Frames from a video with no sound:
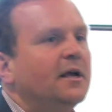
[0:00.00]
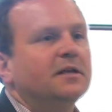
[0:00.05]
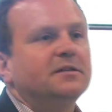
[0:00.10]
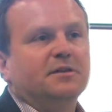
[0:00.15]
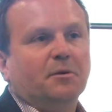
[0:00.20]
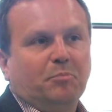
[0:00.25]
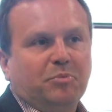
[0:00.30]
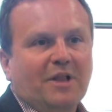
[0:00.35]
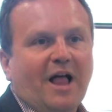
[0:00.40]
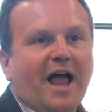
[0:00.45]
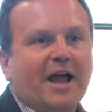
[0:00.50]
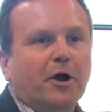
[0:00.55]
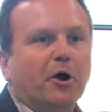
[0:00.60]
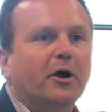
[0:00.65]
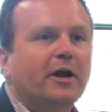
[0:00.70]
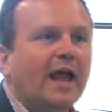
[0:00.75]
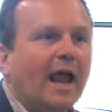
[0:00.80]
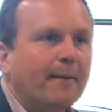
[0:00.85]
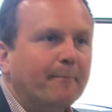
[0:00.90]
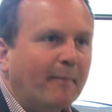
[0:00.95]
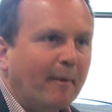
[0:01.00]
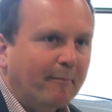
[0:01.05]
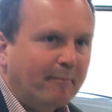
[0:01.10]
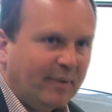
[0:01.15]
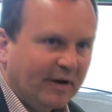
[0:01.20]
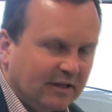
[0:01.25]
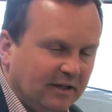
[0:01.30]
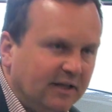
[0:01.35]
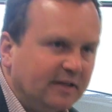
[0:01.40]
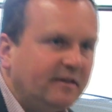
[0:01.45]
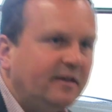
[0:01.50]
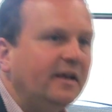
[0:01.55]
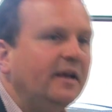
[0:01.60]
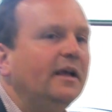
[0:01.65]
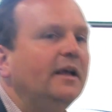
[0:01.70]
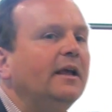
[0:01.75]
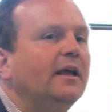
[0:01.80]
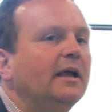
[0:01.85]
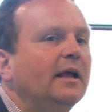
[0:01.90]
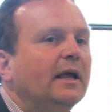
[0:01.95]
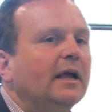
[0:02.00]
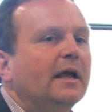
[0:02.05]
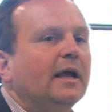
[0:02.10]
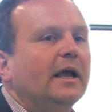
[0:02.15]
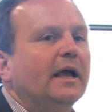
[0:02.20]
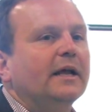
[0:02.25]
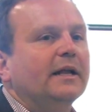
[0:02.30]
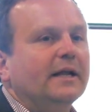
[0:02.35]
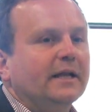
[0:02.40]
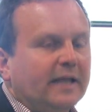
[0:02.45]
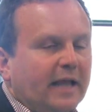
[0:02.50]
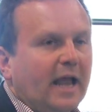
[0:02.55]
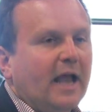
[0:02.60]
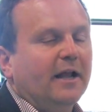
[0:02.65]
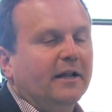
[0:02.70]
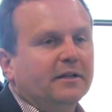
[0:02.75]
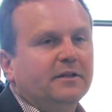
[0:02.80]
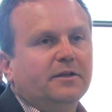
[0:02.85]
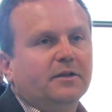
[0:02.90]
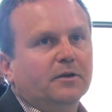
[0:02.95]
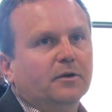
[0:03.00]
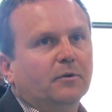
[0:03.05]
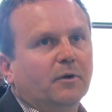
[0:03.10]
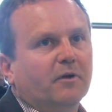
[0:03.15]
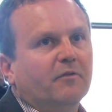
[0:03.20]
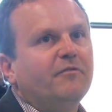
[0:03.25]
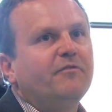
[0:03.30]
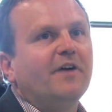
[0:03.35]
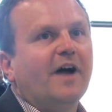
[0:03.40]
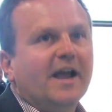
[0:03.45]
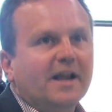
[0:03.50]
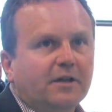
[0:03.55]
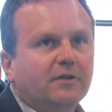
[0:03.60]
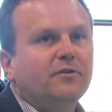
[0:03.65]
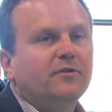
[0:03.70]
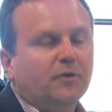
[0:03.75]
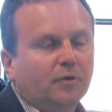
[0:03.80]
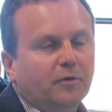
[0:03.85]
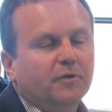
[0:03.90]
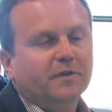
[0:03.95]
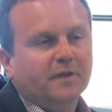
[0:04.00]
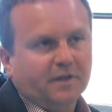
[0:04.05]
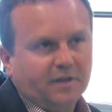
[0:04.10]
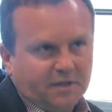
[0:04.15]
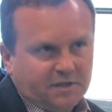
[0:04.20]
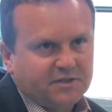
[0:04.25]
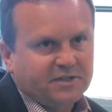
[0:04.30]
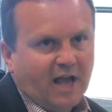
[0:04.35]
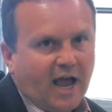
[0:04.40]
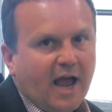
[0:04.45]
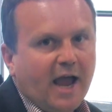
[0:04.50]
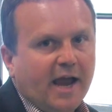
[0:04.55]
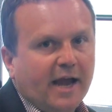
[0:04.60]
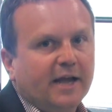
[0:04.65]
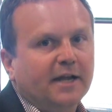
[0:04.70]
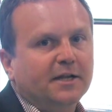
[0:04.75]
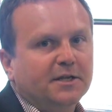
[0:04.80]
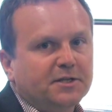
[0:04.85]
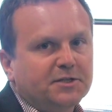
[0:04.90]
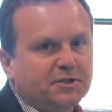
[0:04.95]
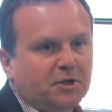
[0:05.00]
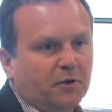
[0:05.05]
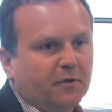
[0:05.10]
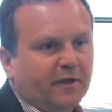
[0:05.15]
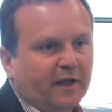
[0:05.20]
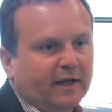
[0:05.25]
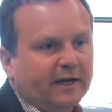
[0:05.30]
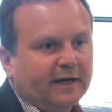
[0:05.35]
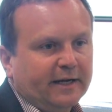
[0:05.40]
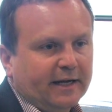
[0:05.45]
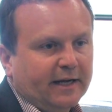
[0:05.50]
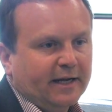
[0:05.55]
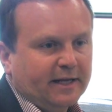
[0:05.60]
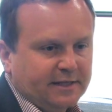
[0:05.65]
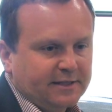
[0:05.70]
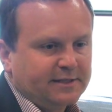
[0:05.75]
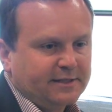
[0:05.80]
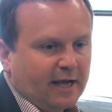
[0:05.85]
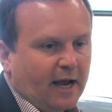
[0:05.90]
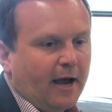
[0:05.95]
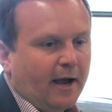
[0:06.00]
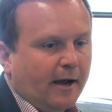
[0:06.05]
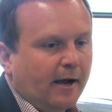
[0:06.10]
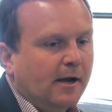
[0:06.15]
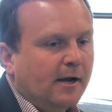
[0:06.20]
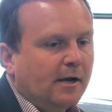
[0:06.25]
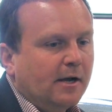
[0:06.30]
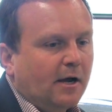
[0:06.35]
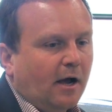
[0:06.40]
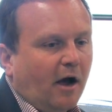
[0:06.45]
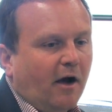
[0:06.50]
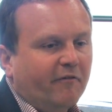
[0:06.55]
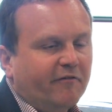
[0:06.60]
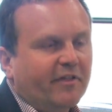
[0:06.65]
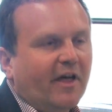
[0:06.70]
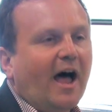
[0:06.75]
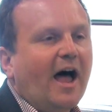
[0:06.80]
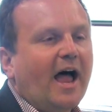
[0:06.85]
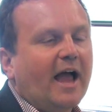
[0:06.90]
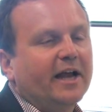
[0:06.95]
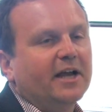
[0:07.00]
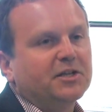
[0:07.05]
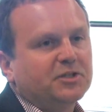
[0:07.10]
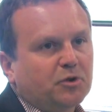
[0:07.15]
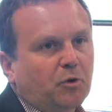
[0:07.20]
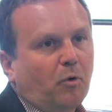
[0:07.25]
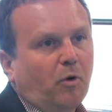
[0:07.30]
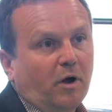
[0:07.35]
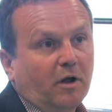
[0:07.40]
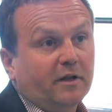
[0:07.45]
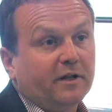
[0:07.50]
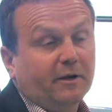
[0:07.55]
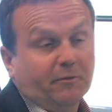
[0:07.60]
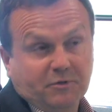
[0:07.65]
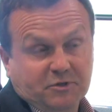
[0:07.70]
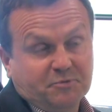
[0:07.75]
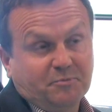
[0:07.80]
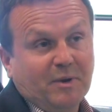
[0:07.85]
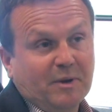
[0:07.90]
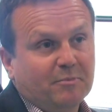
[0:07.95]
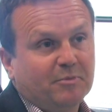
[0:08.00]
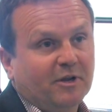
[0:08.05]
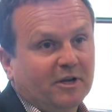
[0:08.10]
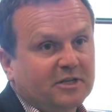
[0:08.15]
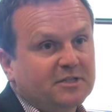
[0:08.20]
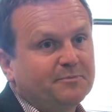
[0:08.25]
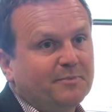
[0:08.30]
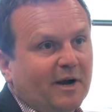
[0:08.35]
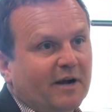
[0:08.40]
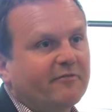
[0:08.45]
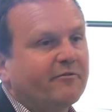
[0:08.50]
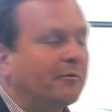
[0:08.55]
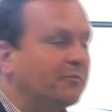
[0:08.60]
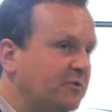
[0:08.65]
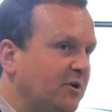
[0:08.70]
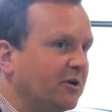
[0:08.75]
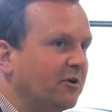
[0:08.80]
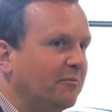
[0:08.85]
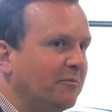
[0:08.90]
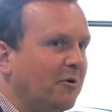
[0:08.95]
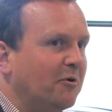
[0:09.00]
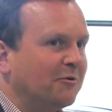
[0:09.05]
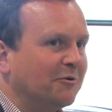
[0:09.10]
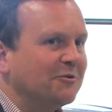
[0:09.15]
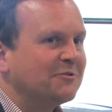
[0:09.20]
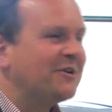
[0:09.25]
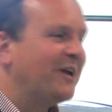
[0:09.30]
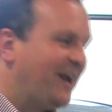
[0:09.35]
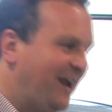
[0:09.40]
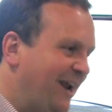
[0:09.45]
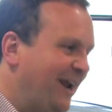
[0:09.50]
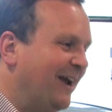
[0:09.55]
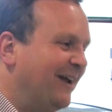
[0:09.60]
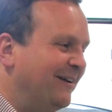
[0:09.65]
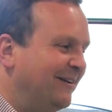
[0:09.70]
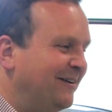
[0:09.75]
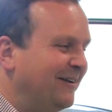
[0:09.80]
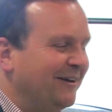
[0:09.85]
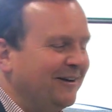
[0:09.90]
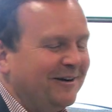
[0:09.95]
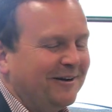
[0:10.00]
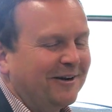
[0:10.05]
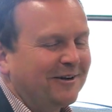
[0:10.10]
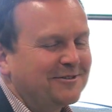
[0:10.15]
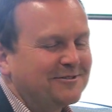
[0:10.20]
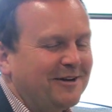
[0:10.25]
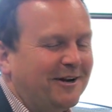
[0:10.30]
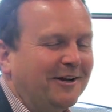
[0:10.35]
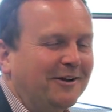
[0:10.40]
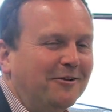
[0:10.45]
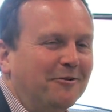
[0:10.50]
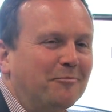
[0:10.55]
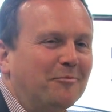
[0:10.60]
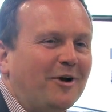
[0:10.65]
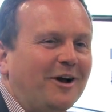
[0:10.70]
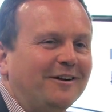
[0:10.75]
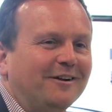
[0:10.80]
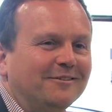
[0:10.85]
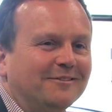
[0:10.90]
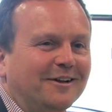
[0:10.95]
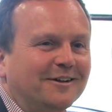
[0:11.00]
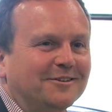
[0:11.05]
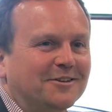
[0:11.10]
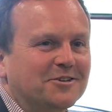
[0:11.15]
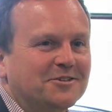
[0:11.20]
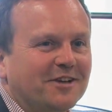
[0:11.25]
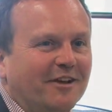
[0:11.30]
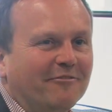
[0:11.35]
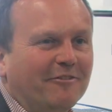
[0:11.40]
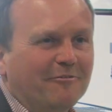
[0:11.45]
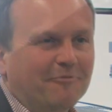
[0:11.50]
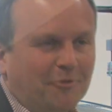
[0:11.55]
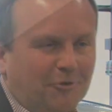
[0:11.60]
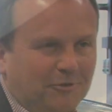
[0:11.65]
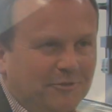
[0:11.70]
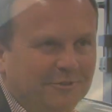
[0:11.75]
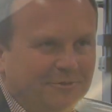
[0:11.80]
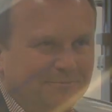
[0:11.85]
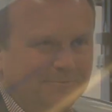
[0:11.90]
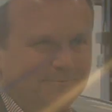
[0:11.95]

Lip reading: supplier capability, and again, to fine-tune the design so that it is of the highest quality which people expect from General Motors and in an exciting new product like the Chevy Volt.